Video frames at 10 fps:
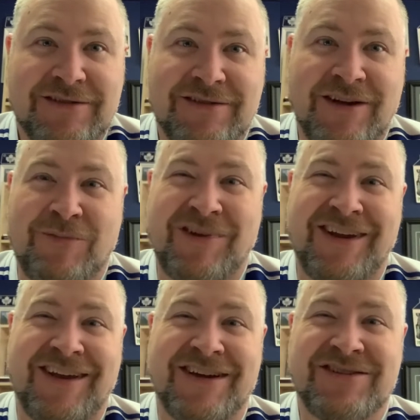I'm going to
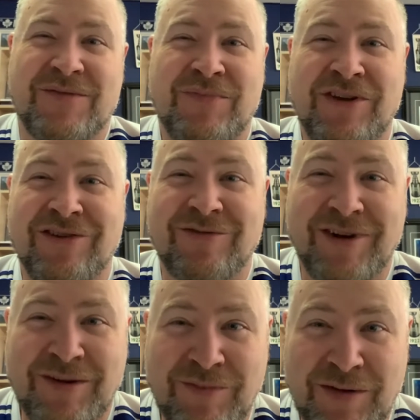guess that Peter
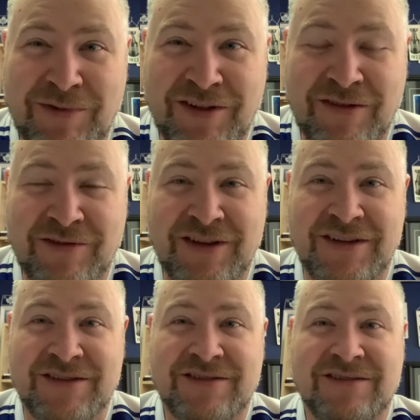Wright might be loving
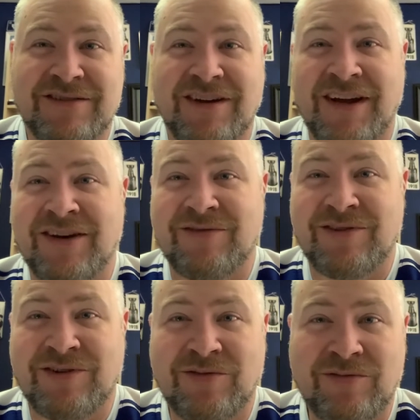this. I don't
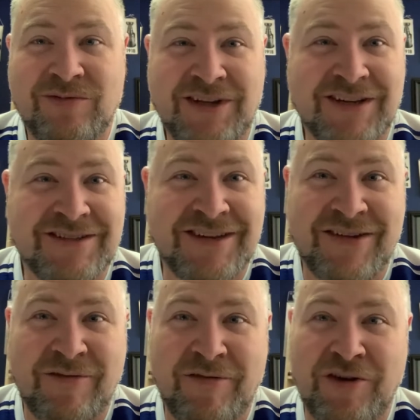know. He doesn't
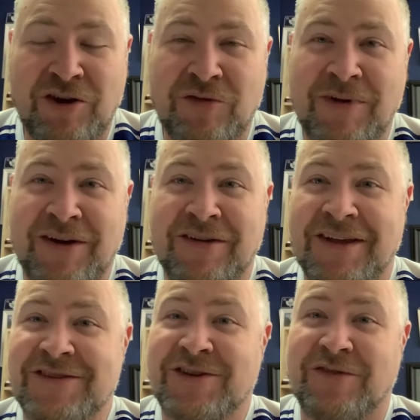have a very good record
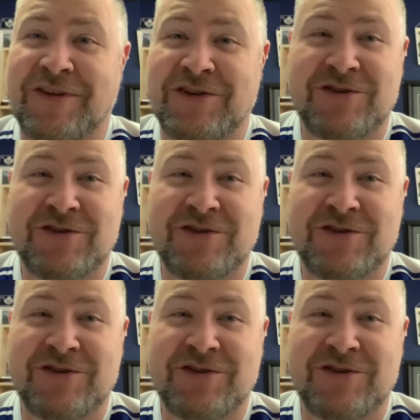against Sullivan.